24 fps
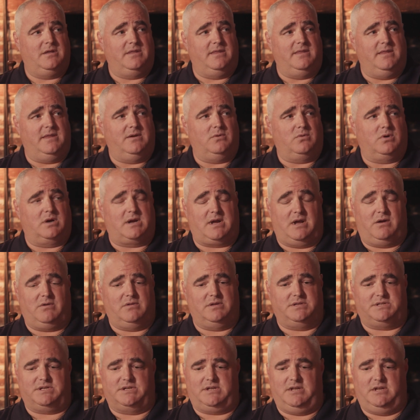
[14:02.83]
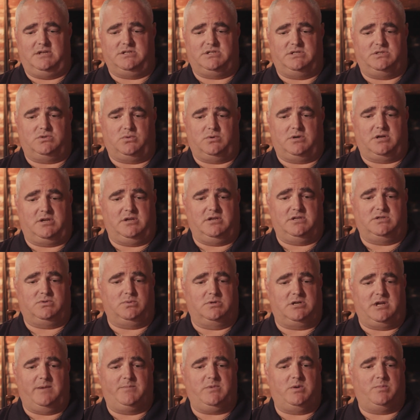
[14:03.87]
there were countless occasions where kids
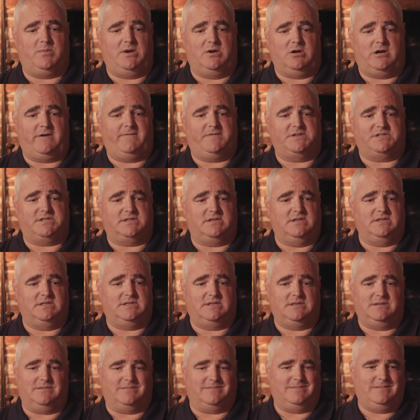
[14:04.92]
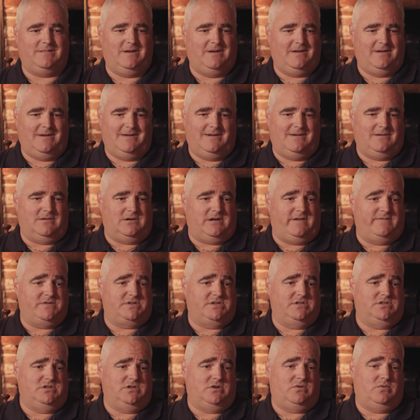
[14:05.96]
would come to my office and say,
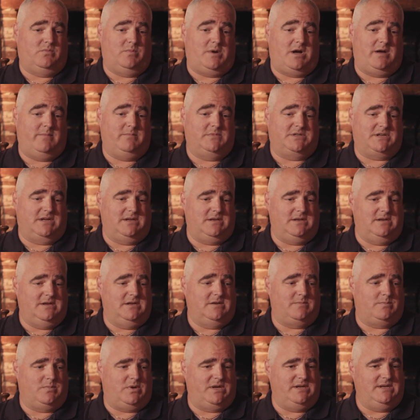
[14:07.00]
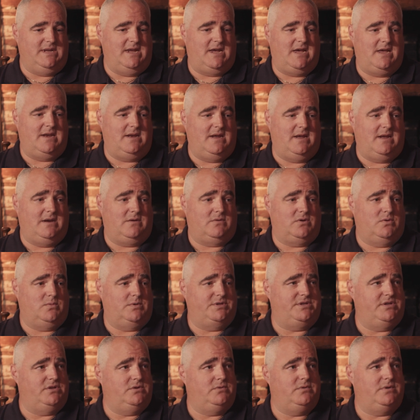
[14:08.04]
Officer Joe, Mom's getting hit by Dad. I don't know
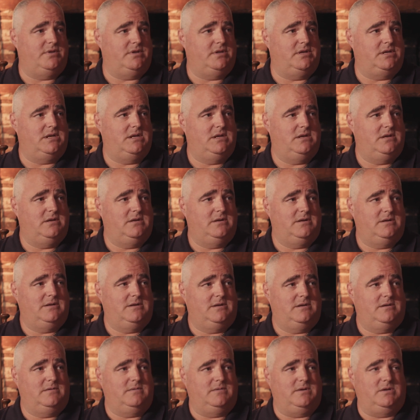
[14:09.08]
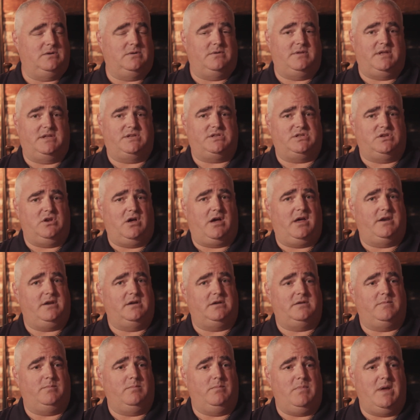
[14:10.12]
what to do with it. That's not
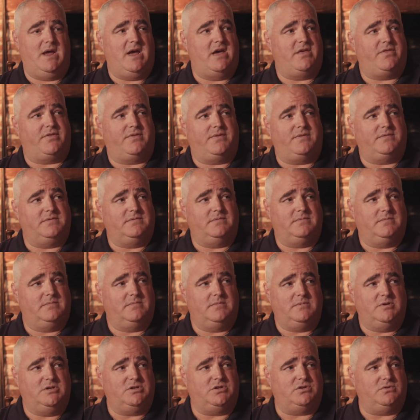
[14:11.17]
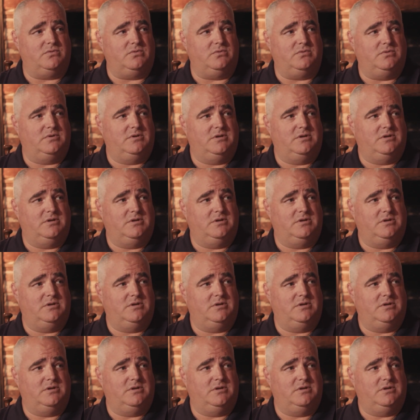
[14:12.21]
a math issue.